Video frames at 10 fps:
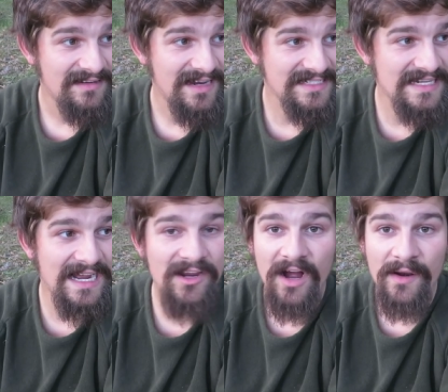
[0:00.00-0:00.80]
as a
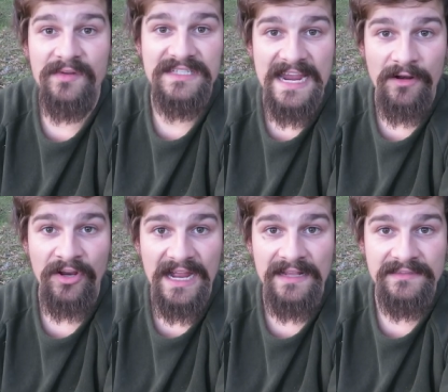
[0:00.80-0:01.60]
young guy I was keen
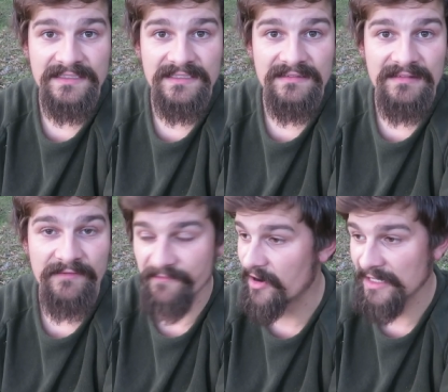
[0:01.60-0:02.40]
on guns
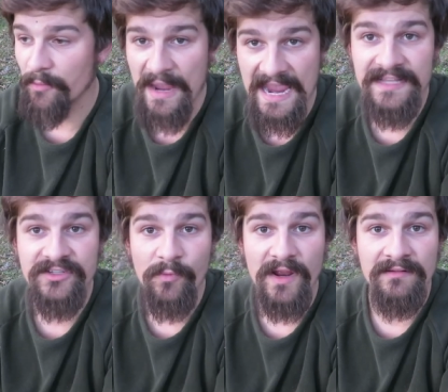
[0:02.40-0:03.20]
and finally got my
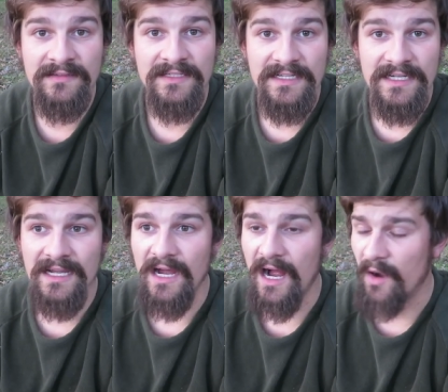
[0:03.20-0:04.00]
hands on one,
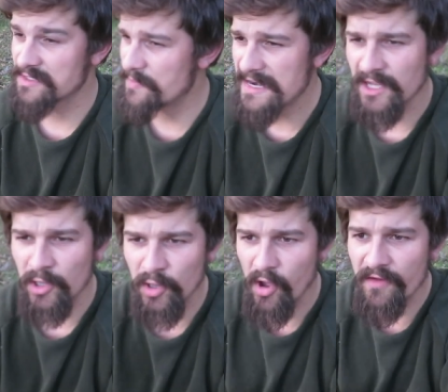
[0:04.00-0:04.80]
I was spending a
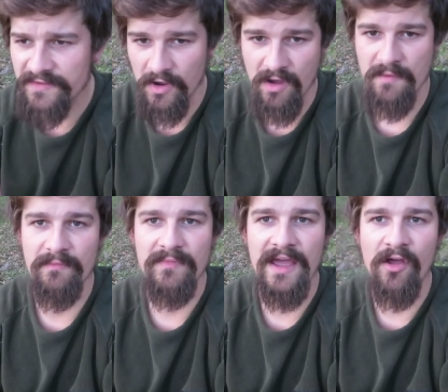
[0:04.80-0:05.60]
lot of
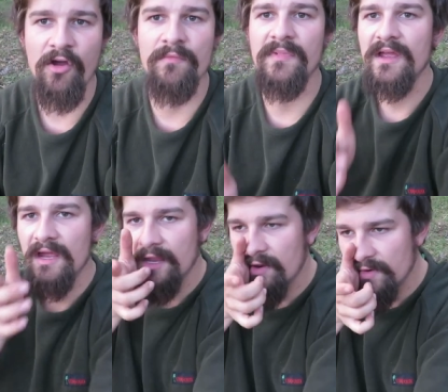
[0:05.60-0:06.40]
time at home,
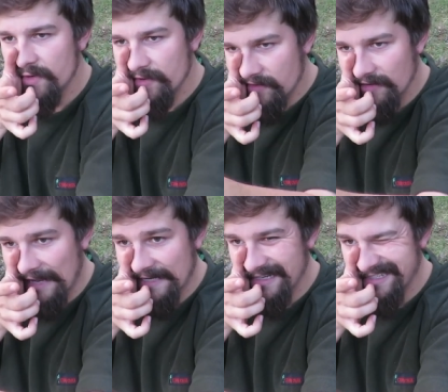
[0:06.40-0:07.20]

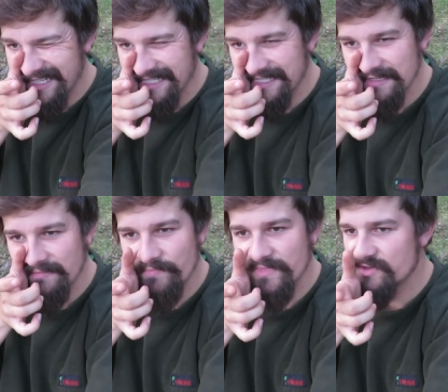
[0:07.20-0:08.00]
like just
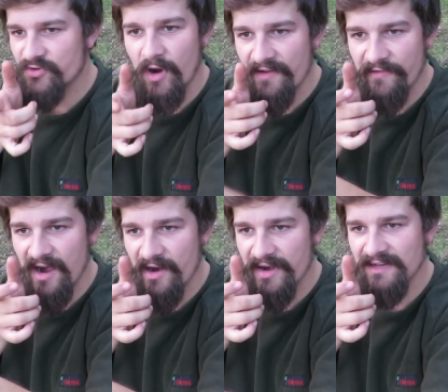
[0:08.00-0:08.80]
dry
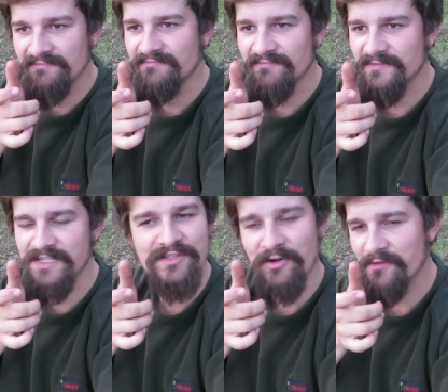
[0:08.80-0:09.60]
firing,
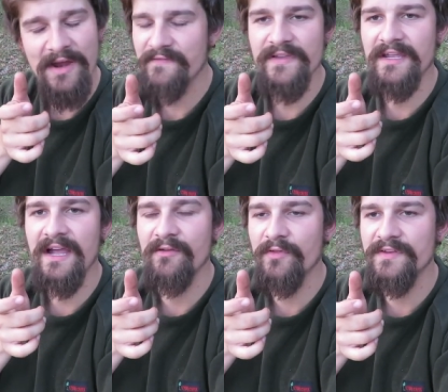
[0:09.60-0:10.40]
just not great for your
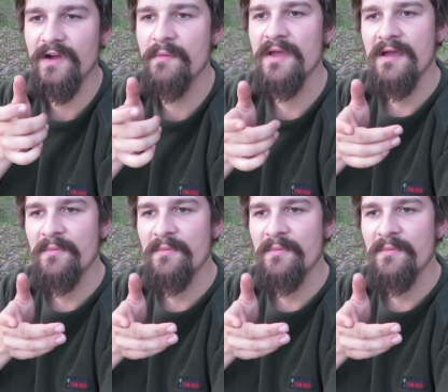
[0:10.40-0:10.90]
gun all the time,